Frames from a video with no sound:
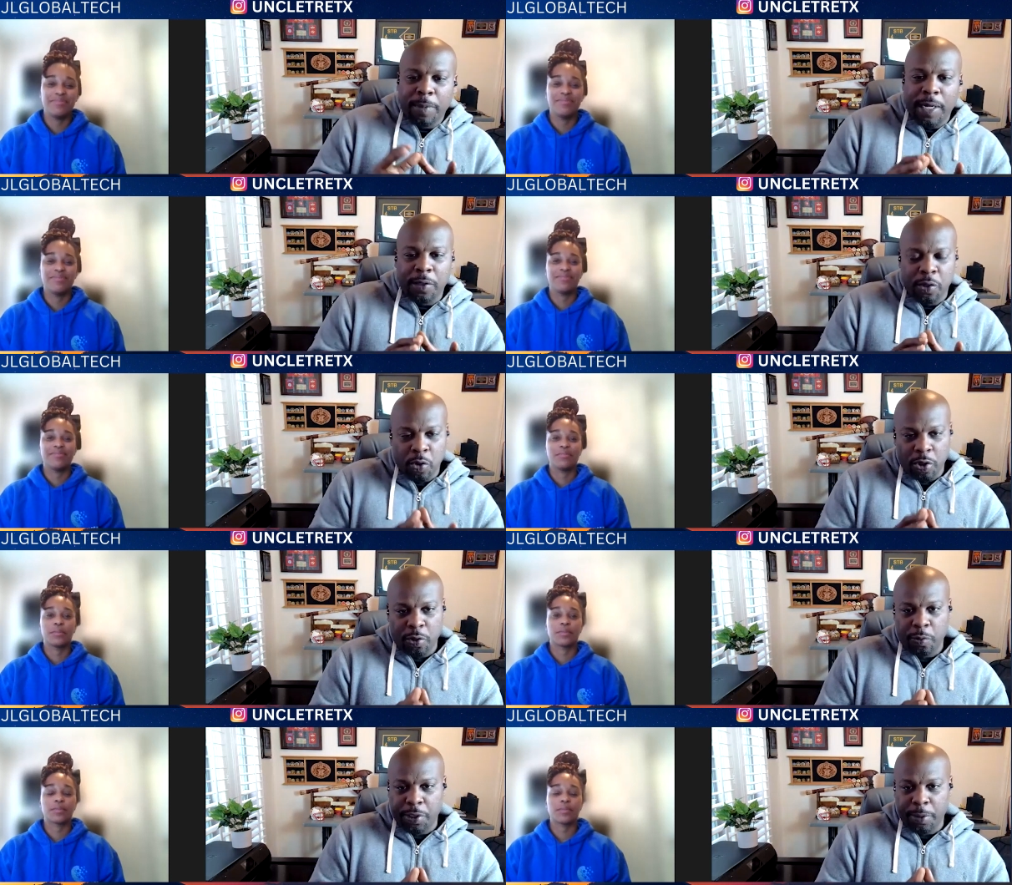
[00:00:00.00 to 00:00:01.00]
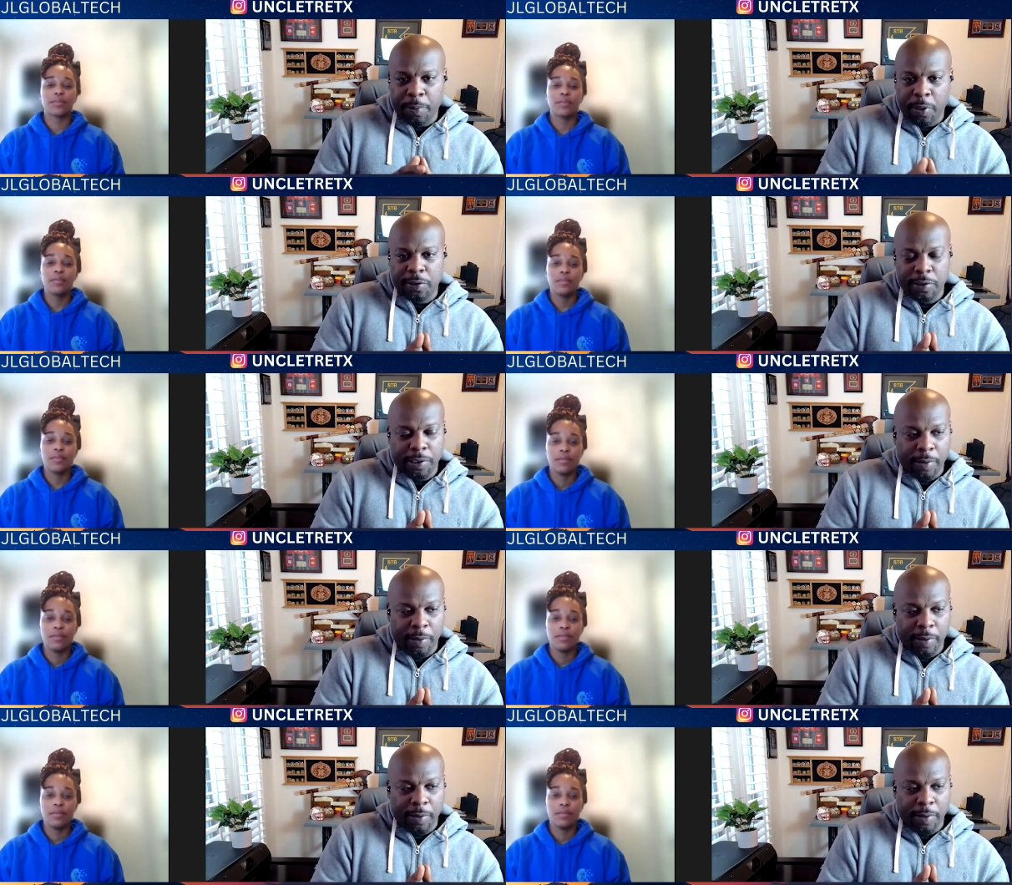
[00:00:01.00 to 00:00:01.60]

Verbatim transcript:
Speaker 1: about your career personally,